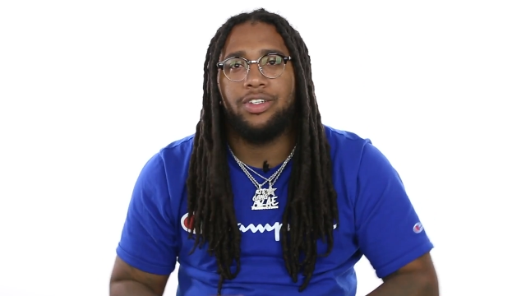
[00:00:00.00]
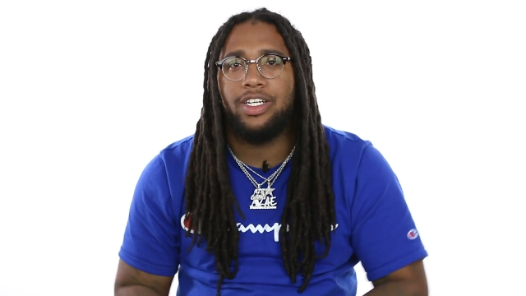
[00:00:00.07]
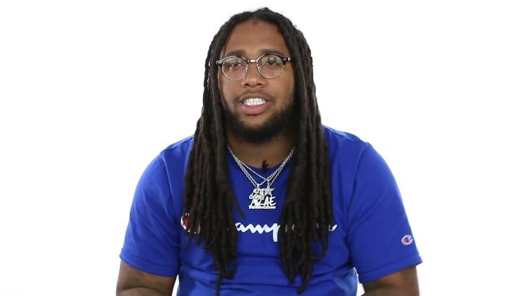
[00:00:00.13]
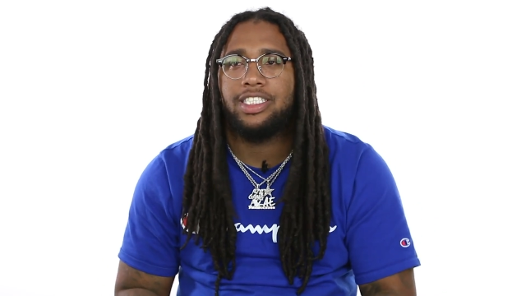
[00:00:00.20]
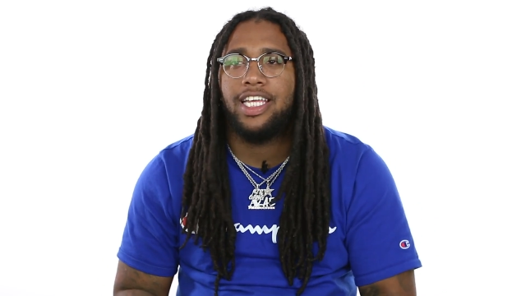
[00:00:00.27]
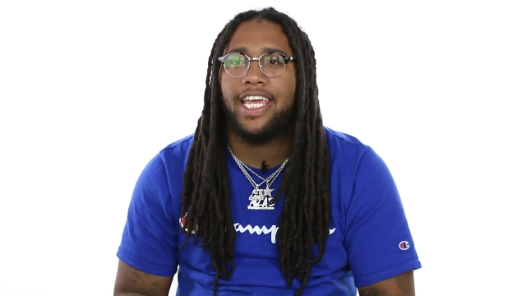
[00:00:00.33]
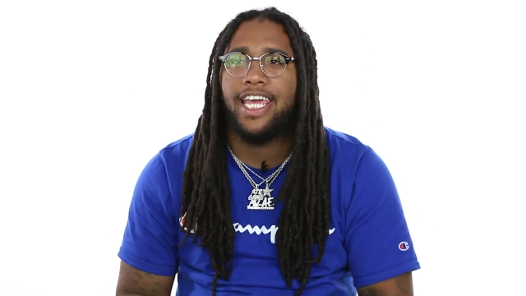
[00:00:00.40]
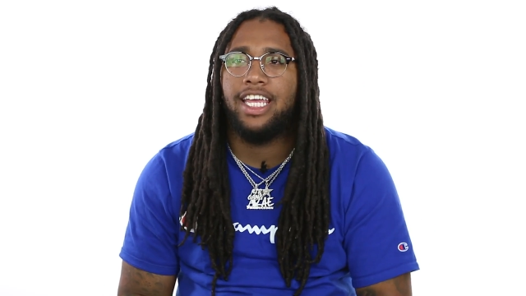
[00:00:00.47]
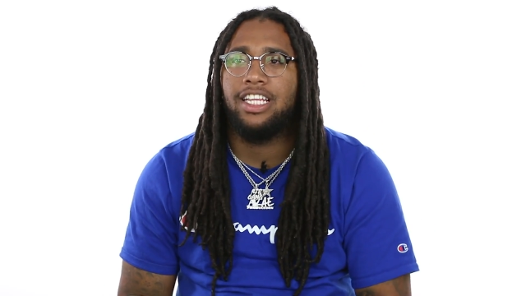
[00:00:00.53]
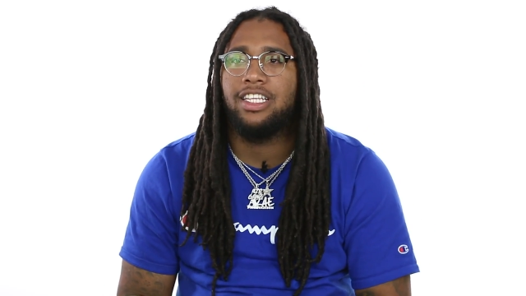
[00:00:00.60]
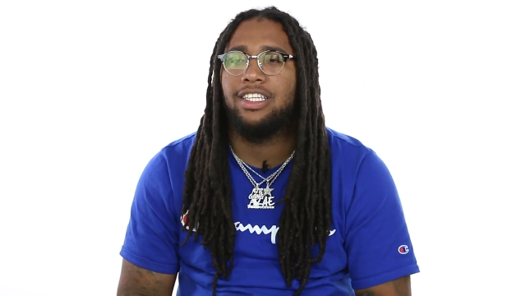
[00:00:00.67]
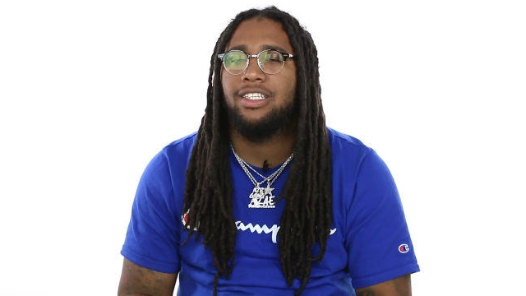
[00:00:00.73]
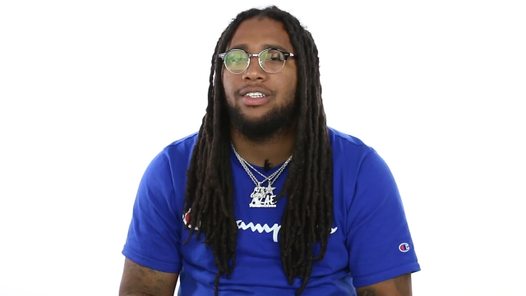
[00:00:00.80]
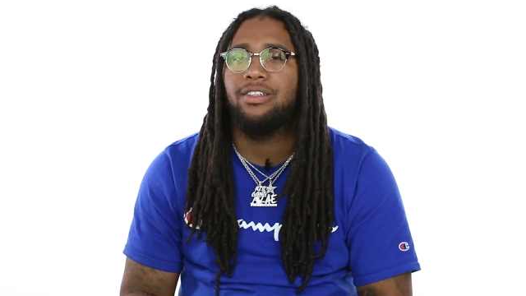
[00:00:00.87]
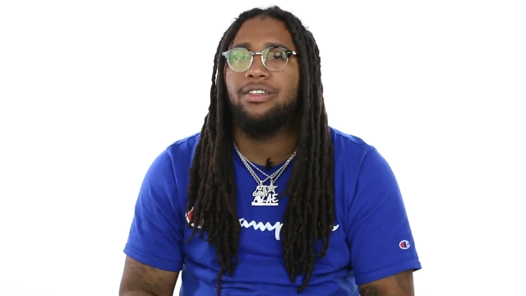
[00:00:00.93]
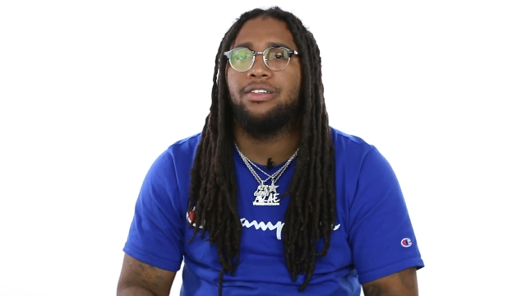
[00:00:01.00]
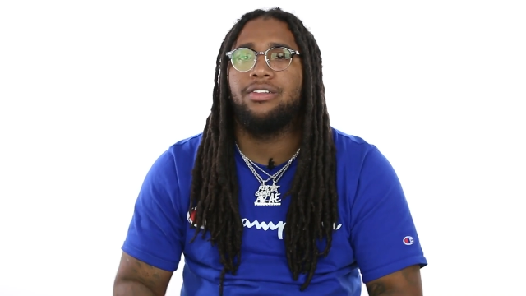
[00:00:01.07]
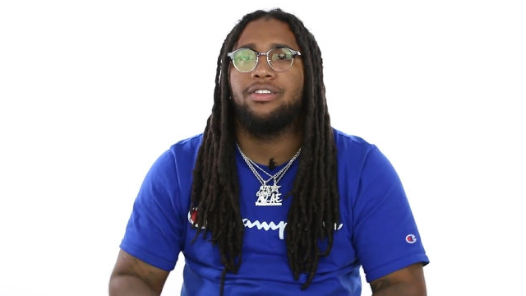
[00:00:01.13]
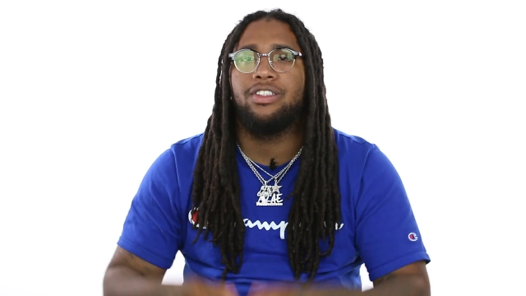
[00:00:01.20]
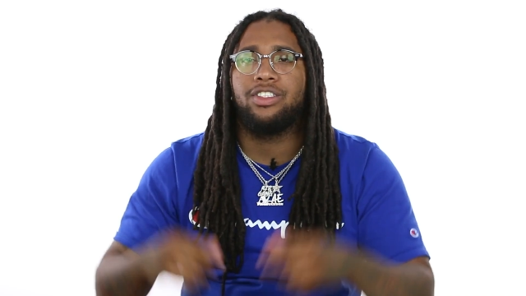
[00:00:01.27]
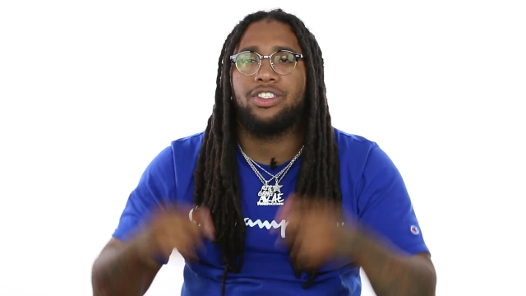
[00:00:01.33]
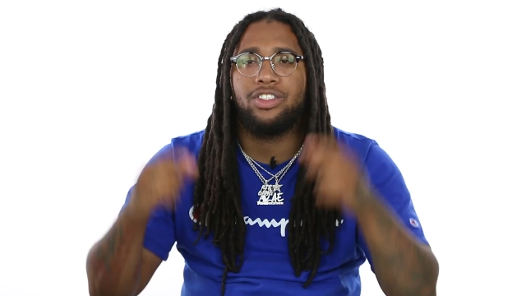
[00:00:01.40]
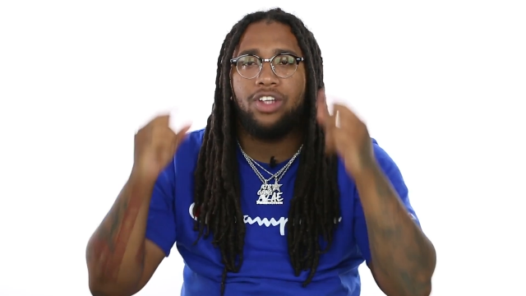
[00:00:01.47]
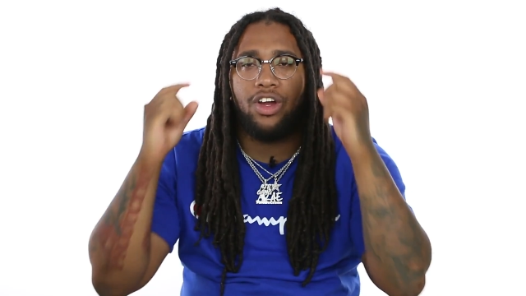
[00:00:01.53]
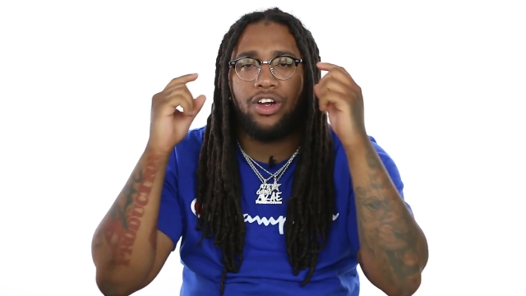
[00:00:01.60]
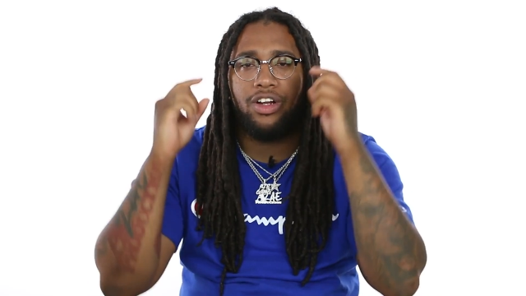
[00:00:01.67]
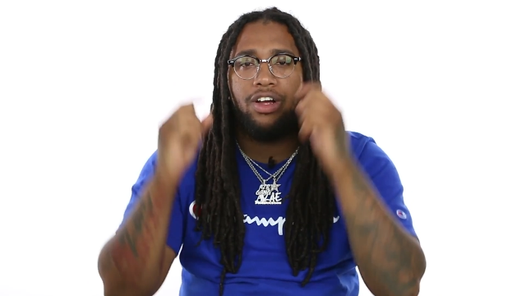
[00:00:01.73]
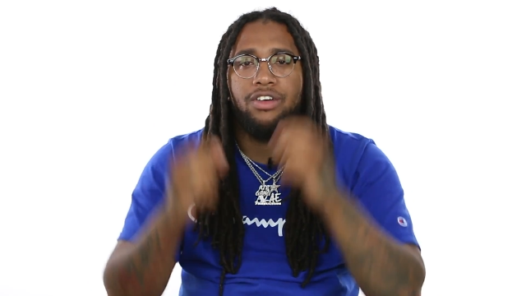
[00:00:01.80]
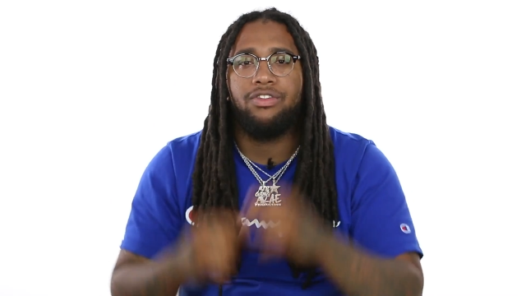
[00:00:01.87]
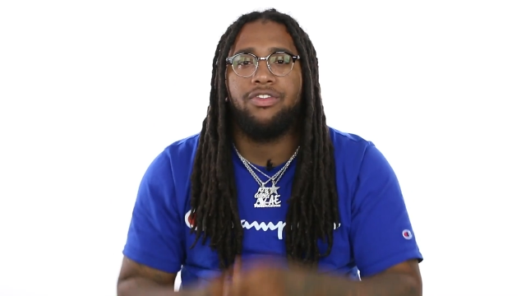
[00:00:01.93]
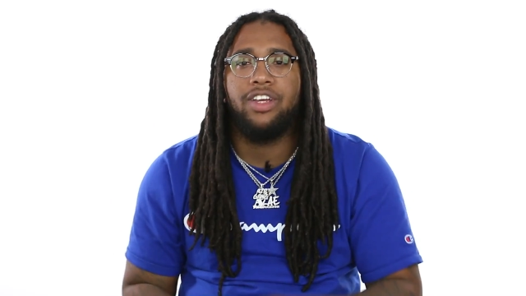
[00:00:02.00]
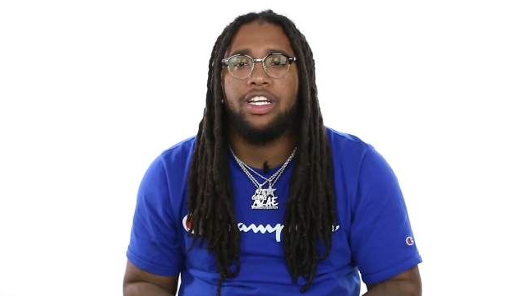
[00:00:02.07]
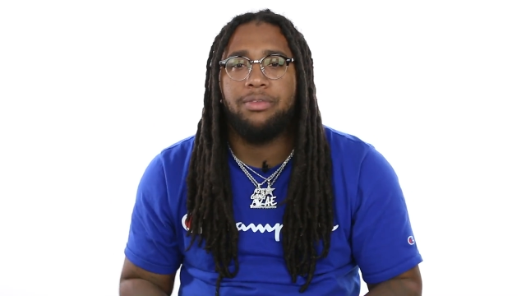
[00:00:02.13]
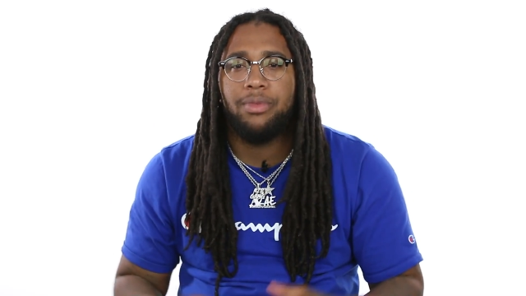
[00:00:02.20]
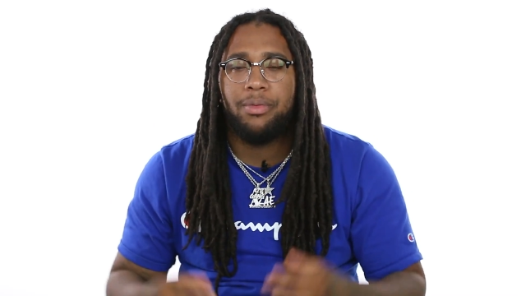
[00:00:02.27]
dress. They hate the little the start off fade.